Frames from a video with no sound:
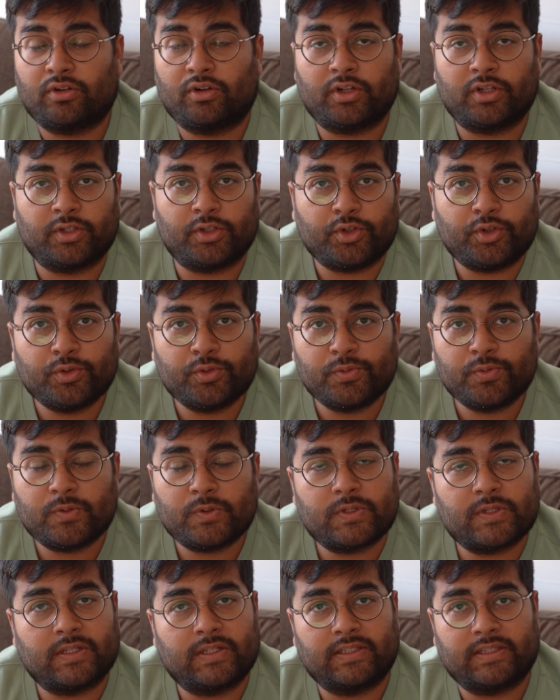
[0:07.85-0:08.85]
on
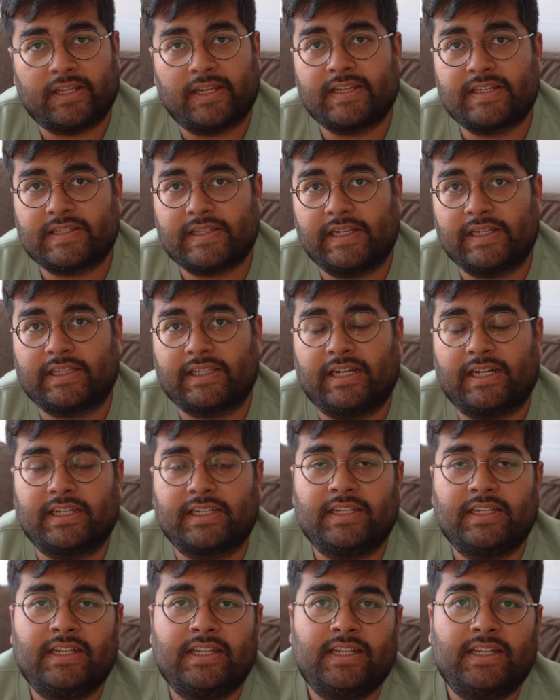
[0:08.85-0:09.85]
news, things like
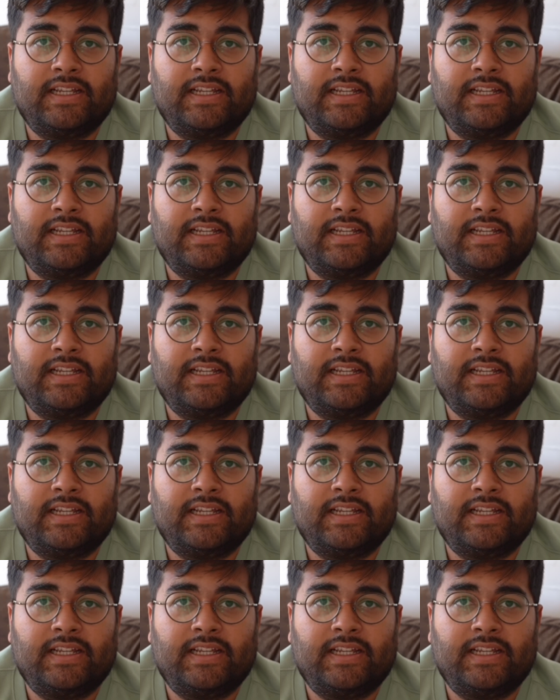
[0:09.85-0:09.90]
that.